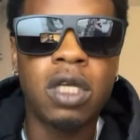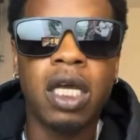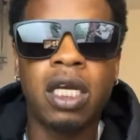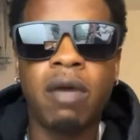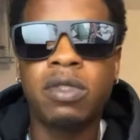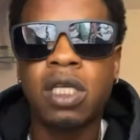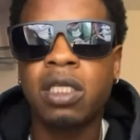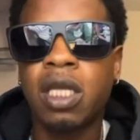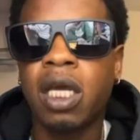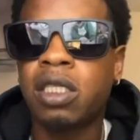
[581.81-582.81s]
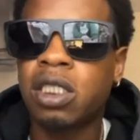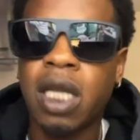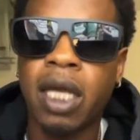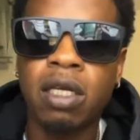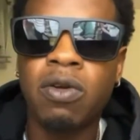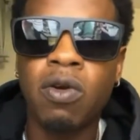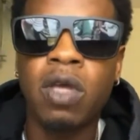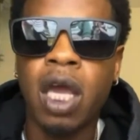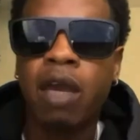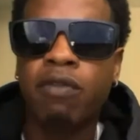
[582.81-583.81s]
Like that was their thing. Just like the know
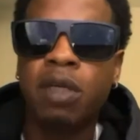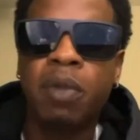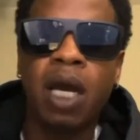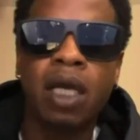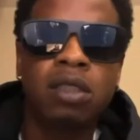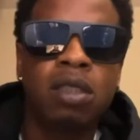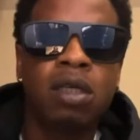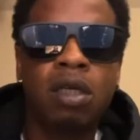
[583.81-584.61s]
you had Reeboks.